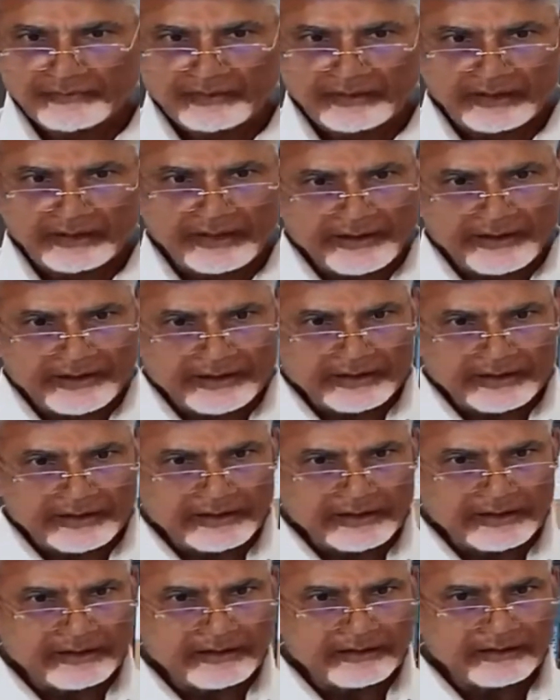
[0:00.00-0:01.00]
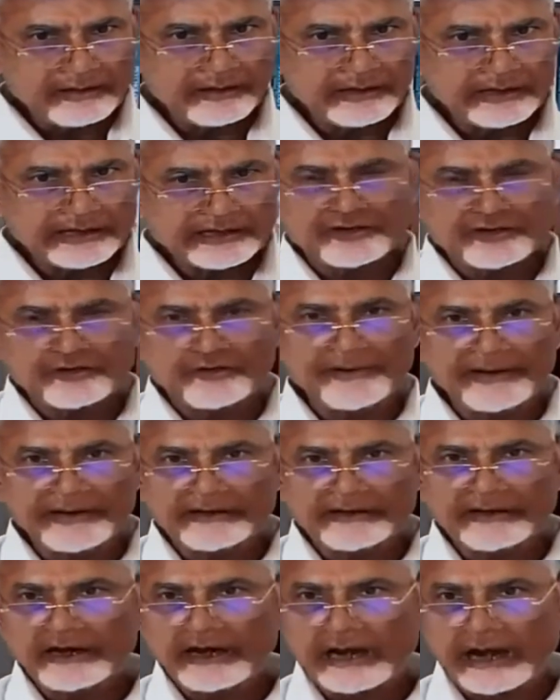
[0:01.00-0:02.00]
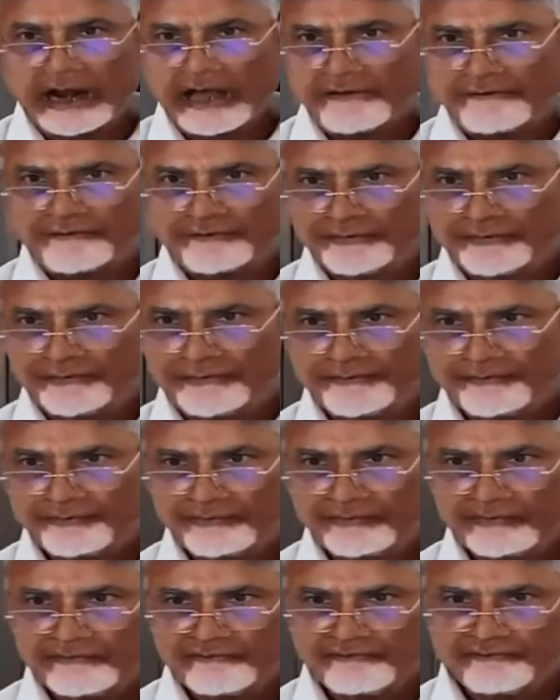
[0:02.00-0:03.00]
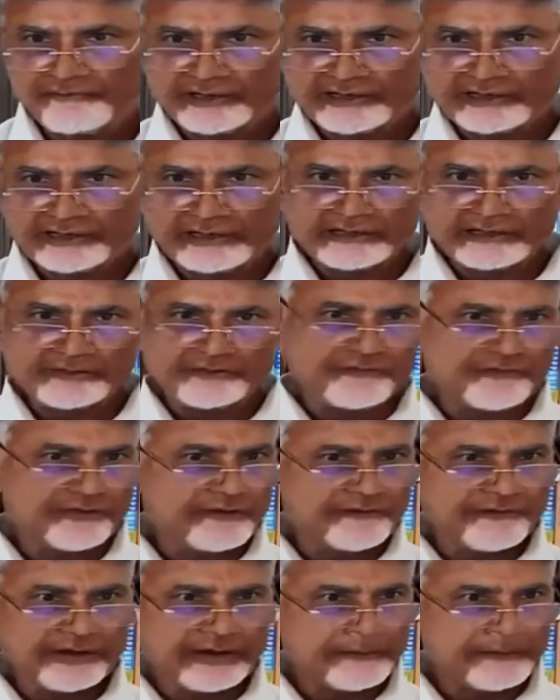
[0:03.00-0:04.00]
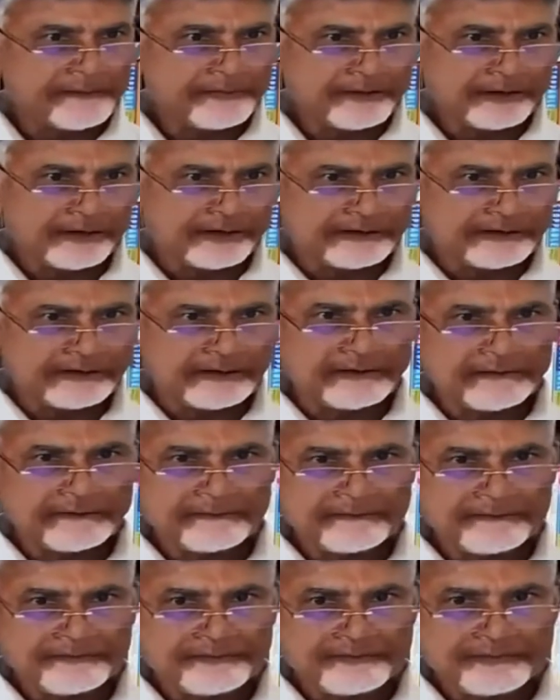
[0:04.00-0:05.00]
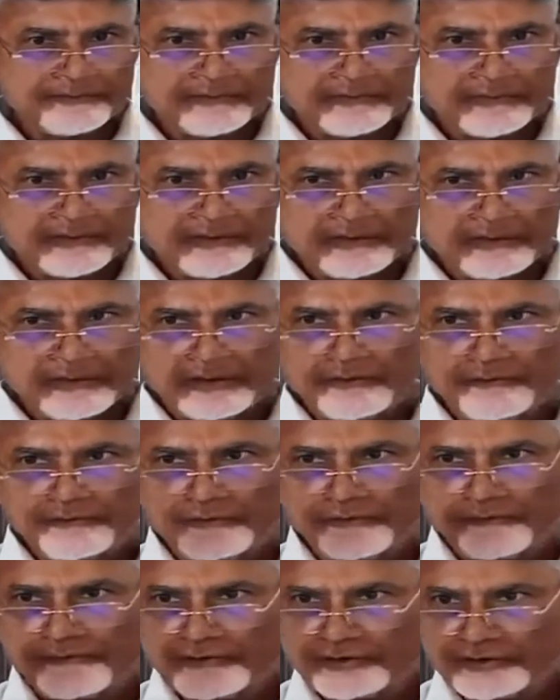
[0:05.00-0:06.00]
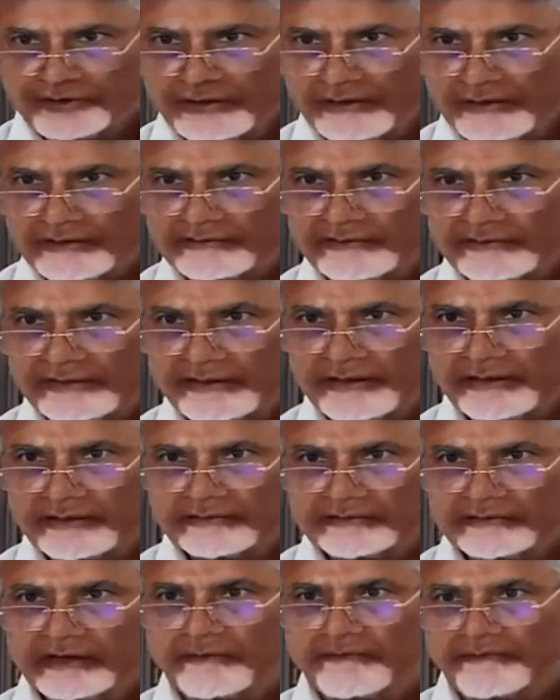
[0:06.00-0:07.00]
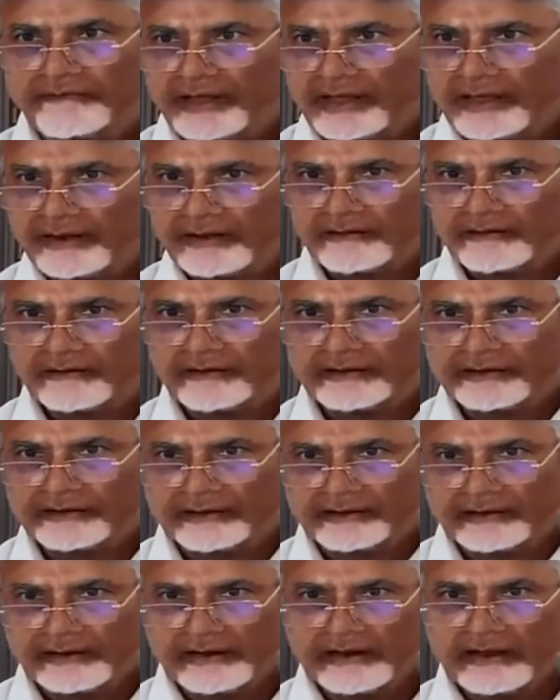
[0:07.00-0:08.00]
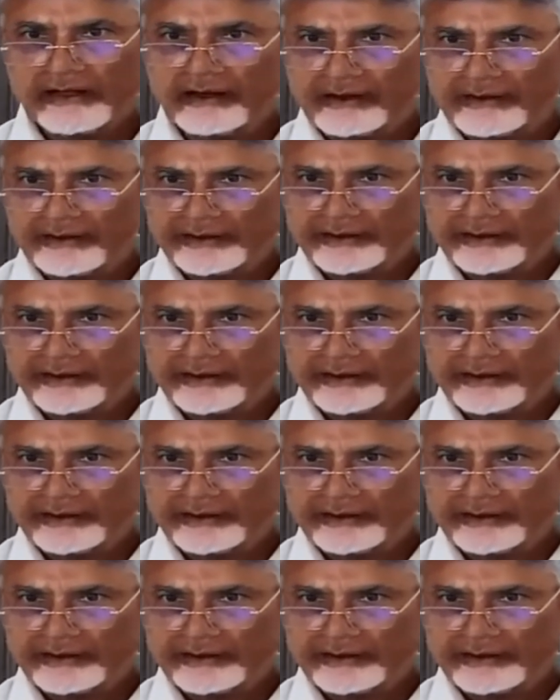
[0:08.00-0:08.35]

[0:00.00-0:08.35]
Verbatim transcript: Any achievement in life, vision is very, very important. If you visualize things and plan accordingly and